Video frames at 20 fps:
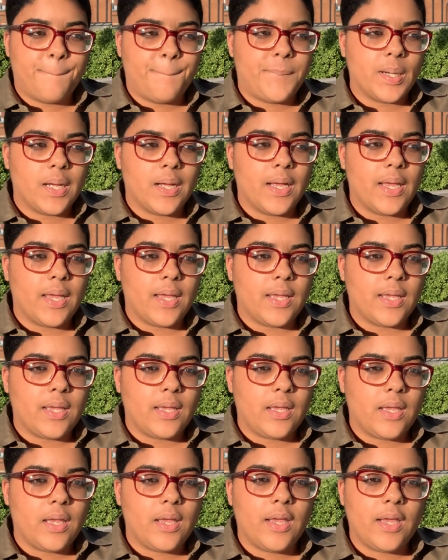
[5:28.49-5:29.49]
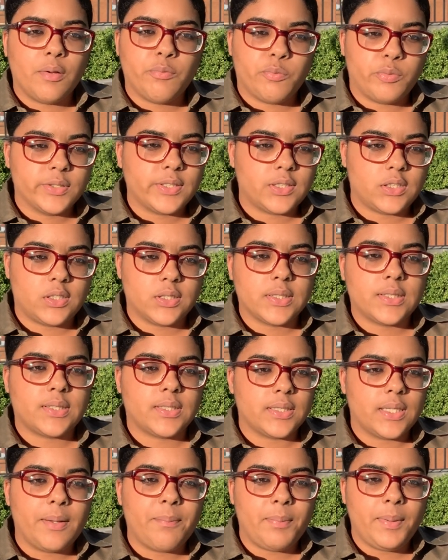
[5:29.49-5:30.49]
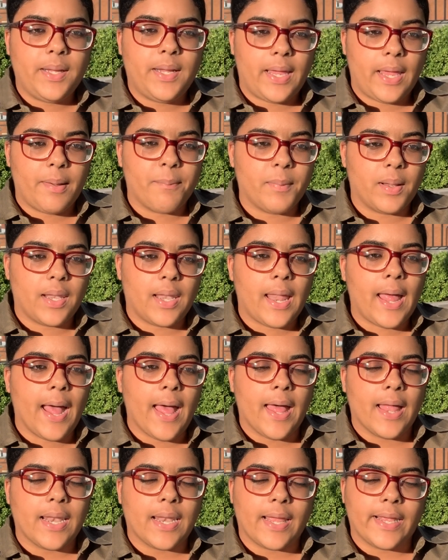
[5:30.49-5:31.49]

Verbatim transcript: but it was just, it became a lot.